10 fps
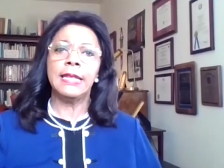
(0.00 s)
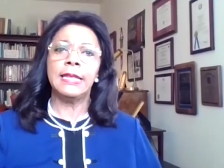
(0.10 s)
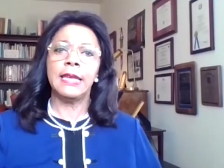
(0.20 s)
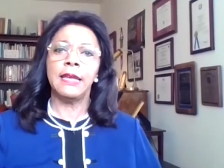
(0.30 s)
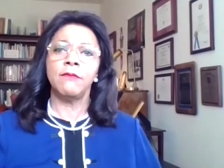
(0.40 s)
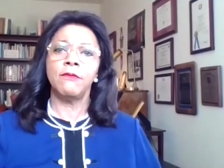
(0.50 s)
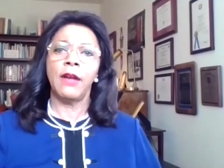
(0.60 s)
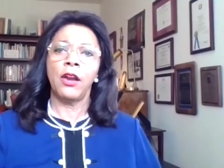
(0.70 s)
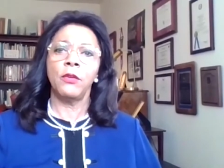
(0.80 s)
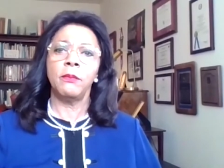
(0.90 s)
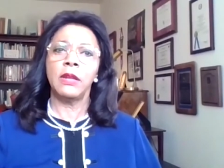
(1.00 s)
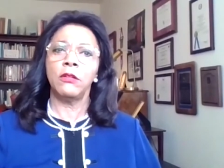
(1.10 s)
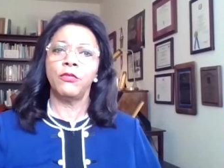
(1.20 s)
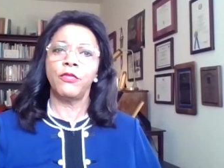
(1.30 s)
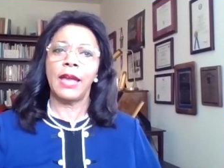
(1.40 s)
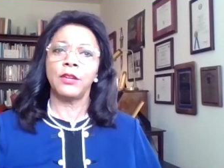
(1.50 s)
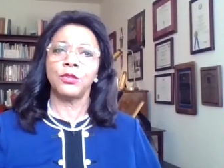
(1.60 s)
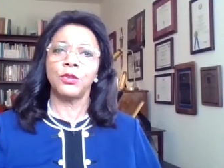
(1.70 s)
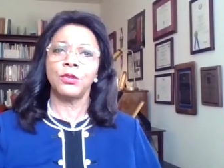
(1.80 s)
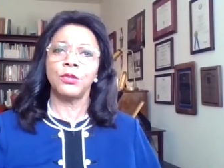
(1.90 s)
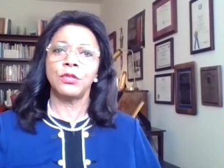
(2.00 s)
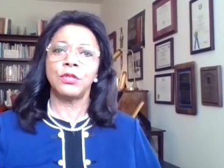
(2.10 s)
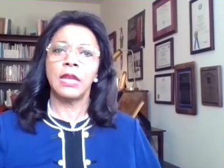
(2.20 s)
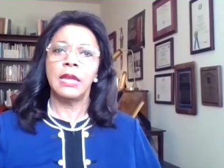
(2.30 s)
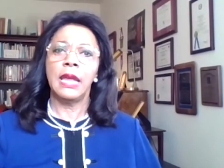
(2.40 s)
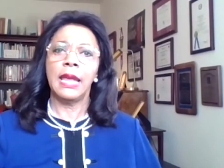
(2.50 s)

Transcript: the environmental factors